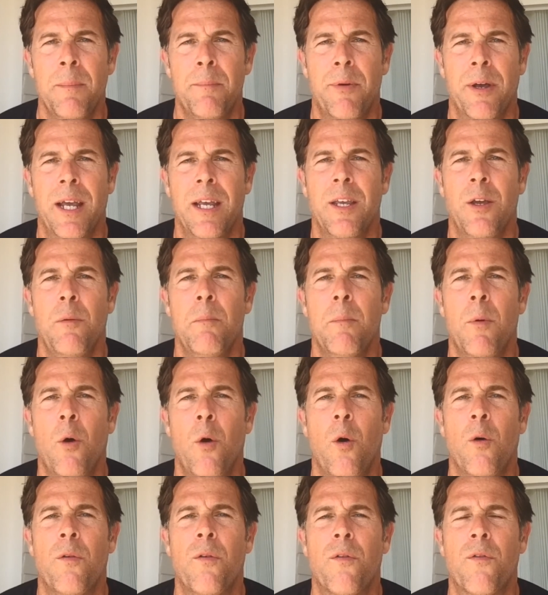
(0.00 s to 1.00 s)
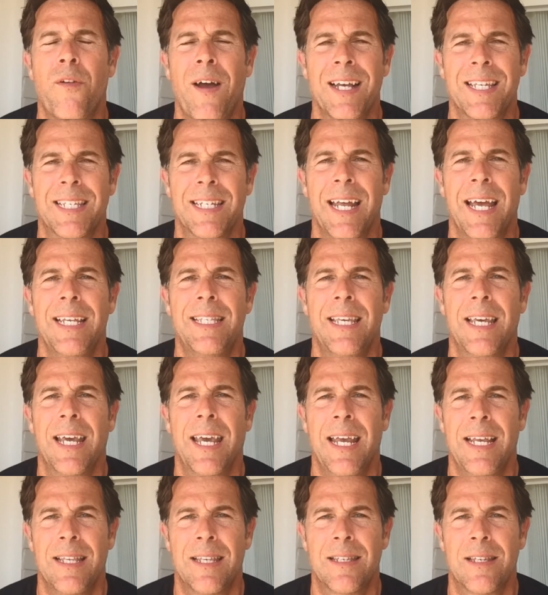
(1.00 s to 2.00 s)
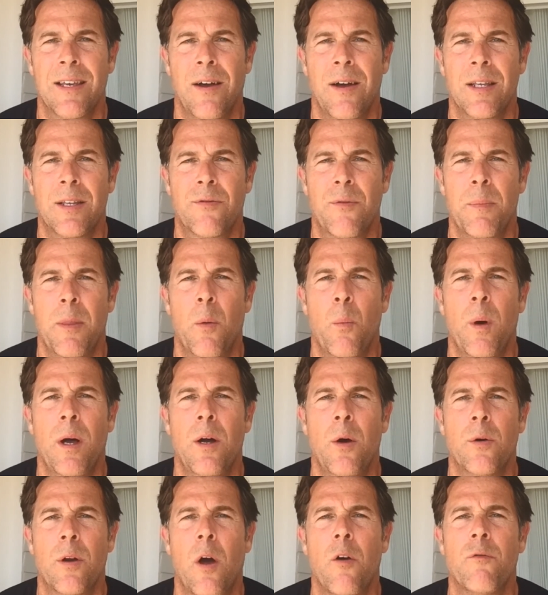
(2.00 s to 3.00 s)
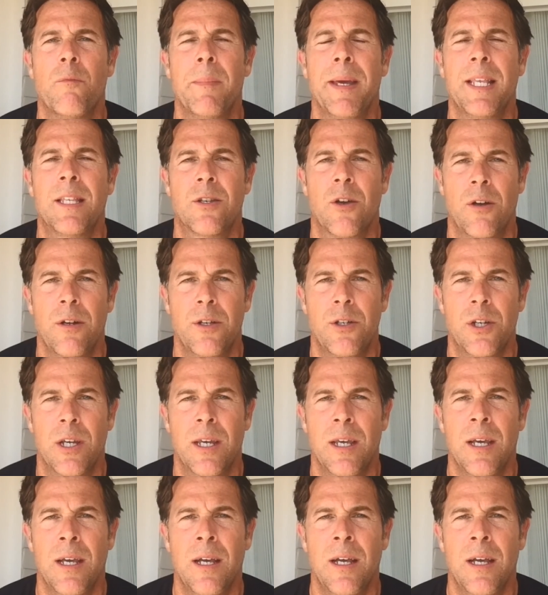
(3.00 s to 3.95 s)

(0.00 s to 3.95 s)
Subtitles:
bringing you more fascinating insights from the world of meatology,